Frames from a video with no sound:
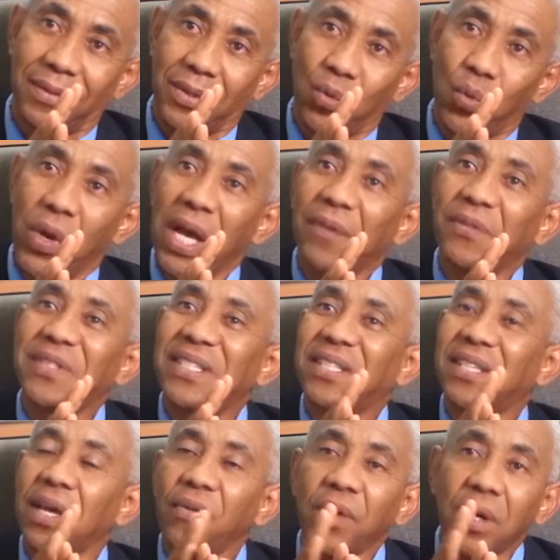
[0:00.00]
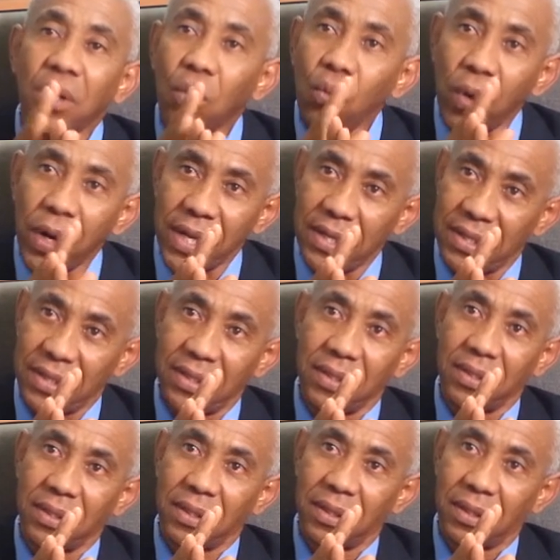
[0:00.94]
We have several
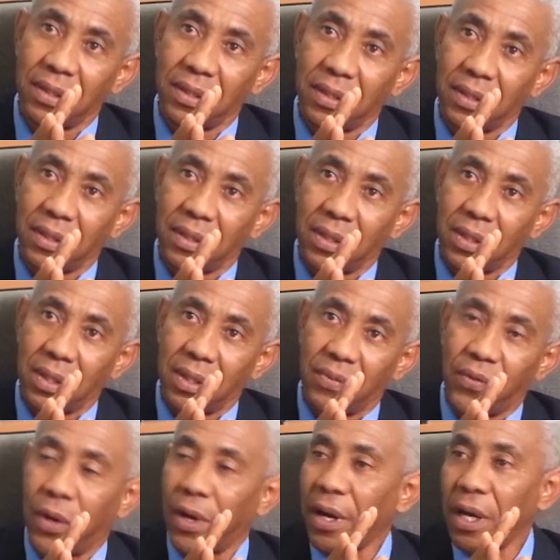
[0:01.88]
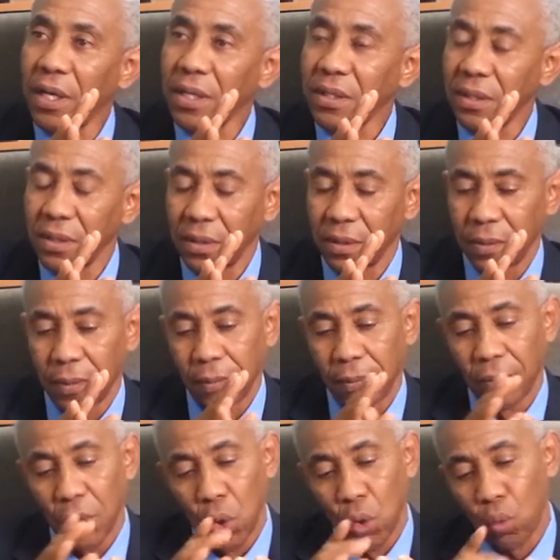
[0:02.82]
ways. For us,
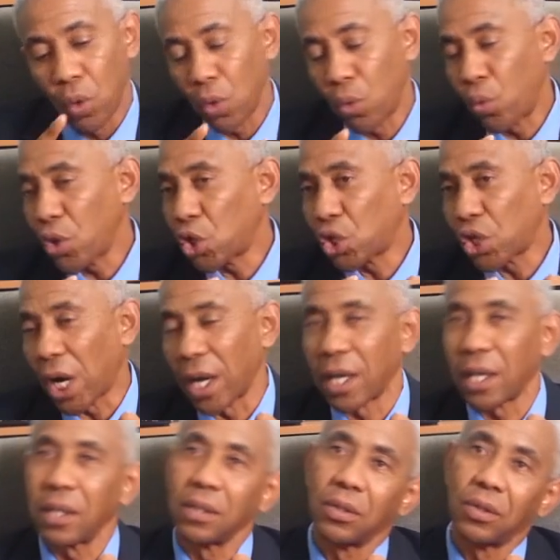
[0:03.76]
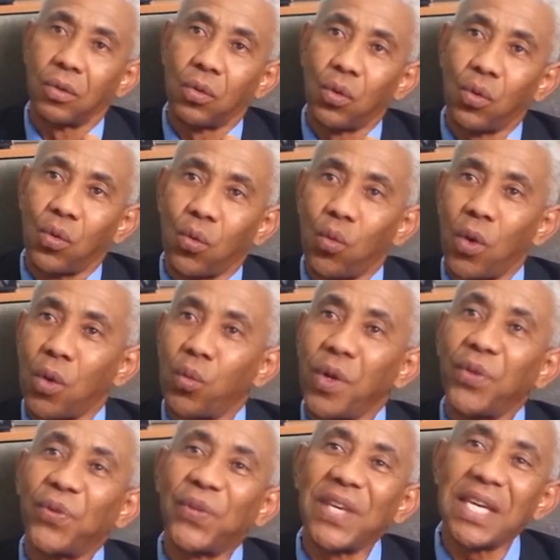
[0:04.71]
when we talk, when
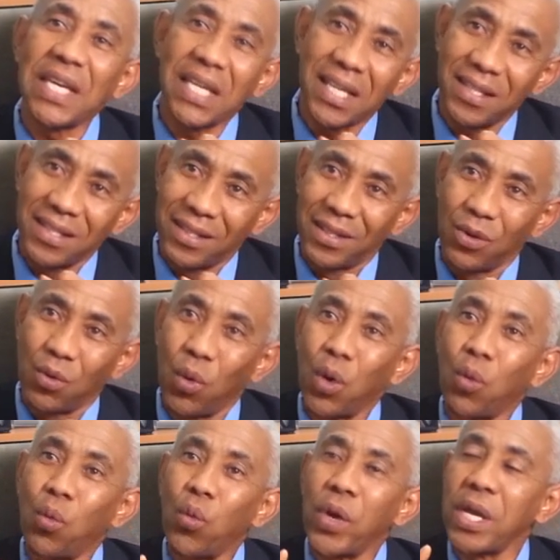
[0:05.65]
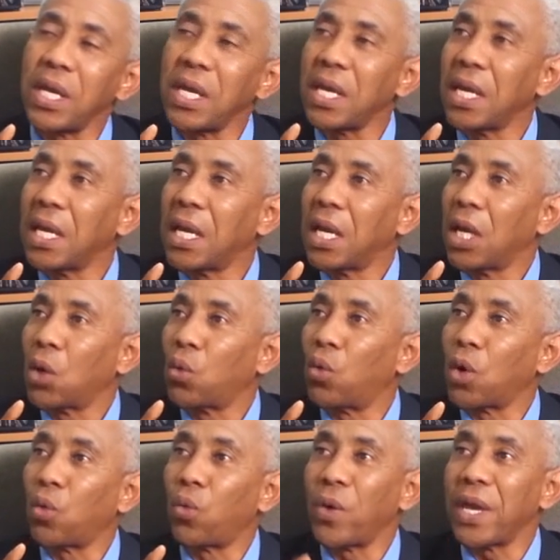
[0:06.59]
we think, when we
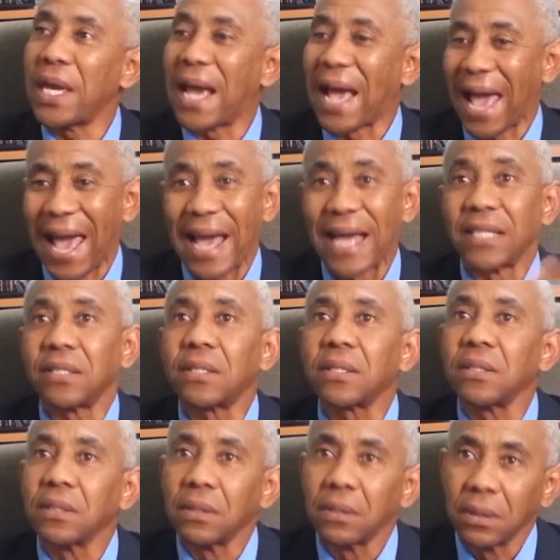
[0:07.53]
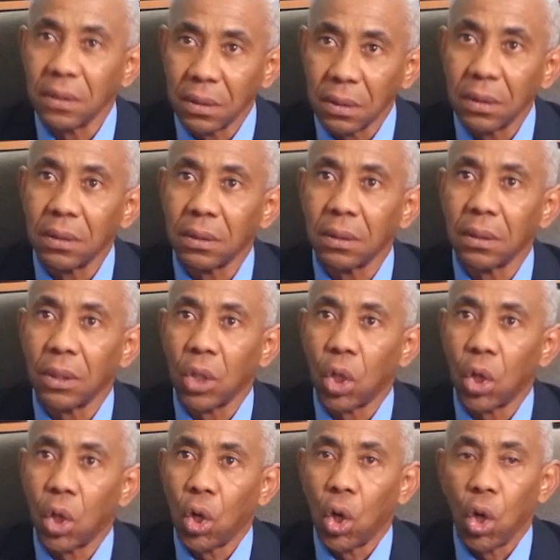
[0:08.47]
act,
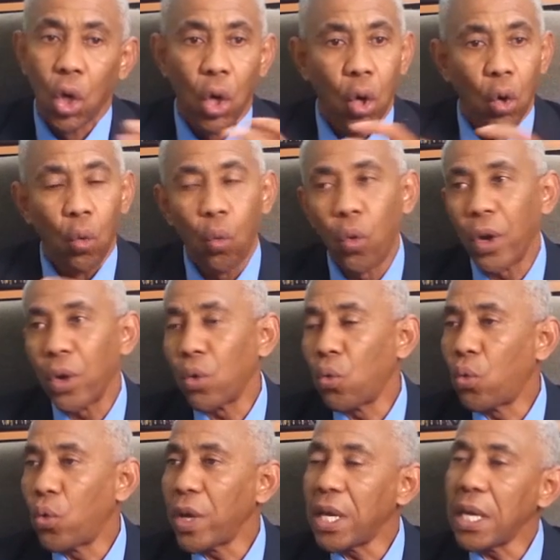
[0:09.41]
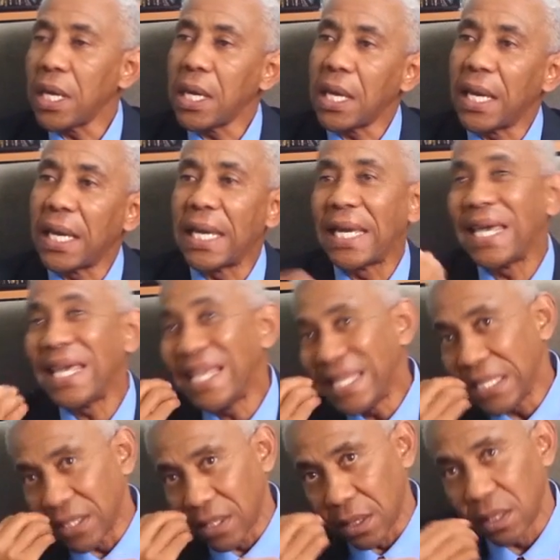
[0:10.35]
when we
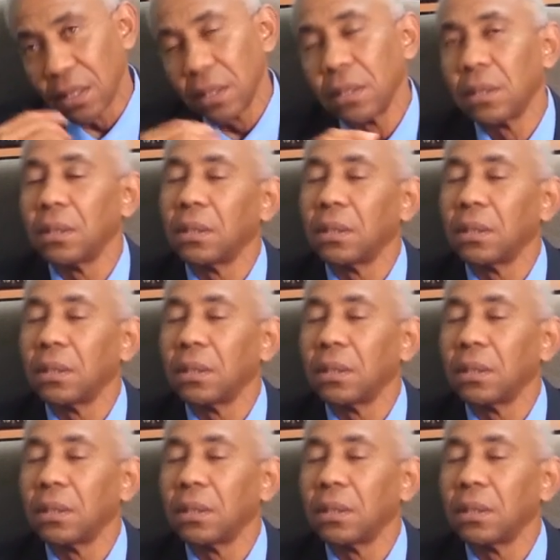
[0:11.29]
eat,